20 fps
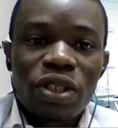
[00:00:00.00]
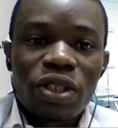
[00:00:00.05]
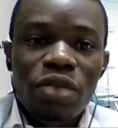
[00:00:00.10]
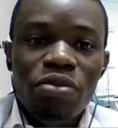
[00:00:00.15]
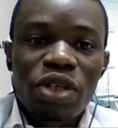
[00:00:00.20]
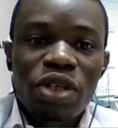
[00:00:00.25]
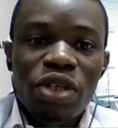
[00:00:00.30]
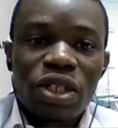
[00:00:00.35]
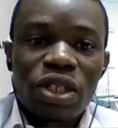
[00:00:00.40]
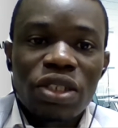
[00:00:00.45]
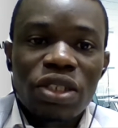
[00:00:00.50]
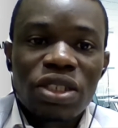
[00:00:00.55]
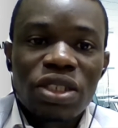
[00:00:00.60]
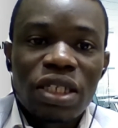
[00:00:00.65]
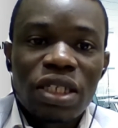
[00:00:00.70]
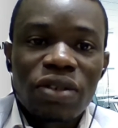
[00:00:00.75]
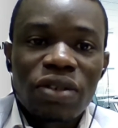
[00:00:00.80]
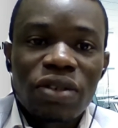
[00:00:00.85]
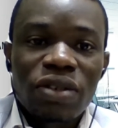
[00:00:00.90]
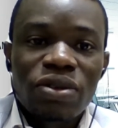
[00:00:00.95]
It may not
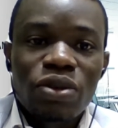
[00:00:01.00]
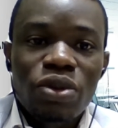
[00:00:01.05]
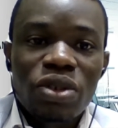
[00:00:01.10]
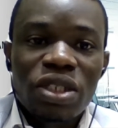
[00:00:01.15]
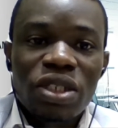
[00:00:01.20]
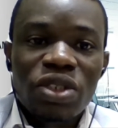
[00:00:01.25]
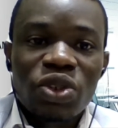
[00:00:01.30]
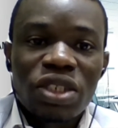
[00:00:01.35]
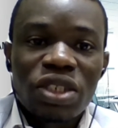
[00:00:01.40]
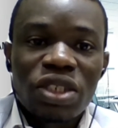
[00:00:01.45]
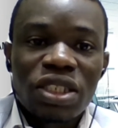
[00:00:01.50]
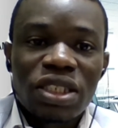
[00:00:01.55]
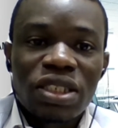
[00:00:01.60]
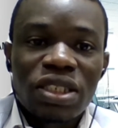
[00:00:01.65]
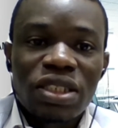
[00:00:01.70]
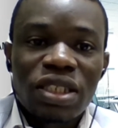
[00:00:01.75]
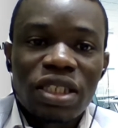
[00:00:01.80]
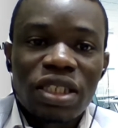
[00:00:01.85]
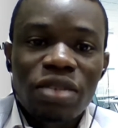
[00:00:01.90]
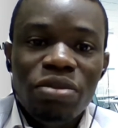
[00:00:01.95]
look
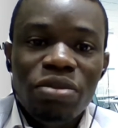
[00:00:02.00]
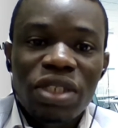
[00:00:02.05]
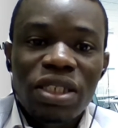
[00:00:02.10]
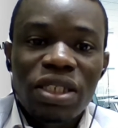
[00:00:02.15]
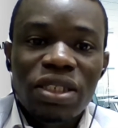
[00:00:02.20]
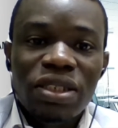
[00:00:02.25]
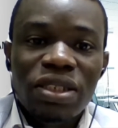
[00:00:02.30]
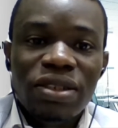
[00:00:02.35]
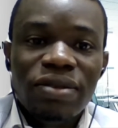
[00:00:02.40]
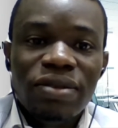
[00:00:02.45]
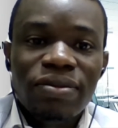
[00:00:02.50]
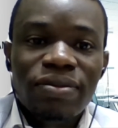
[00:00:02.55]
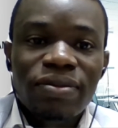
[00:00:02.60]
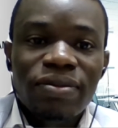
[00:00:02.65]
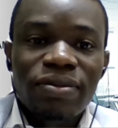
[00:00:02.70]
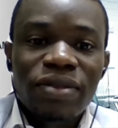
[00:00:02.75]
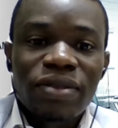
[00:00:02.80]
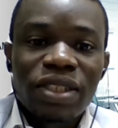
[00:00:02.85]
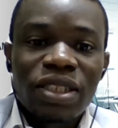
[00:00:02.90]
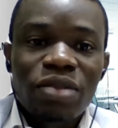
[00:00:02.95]
interesting at the beginning,
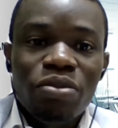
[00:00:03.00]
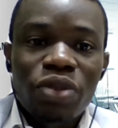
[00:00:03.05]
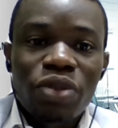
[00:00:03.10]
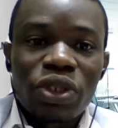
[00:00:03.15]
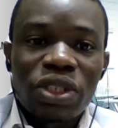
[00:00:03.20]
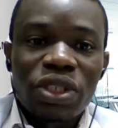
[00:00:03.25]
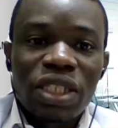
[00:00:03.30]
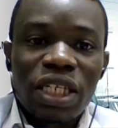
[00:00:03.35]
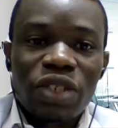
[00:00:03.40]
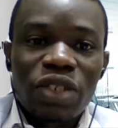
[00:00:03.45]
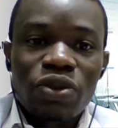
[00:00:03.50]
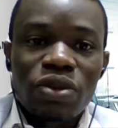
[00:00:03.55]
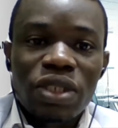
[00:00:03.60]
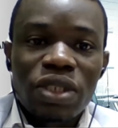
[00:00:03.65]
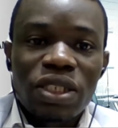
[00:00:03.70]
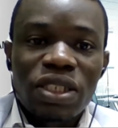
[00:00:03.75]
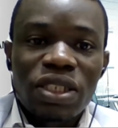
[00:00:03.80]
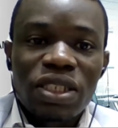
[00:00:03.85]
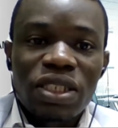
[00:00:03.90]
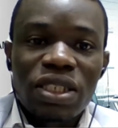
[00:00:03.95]
but as we
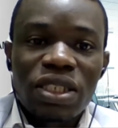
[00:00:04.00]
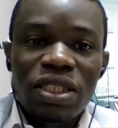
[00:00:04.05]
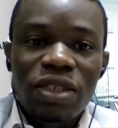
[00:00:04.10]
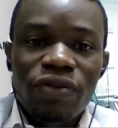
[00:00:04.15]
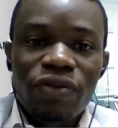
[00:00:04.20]
see the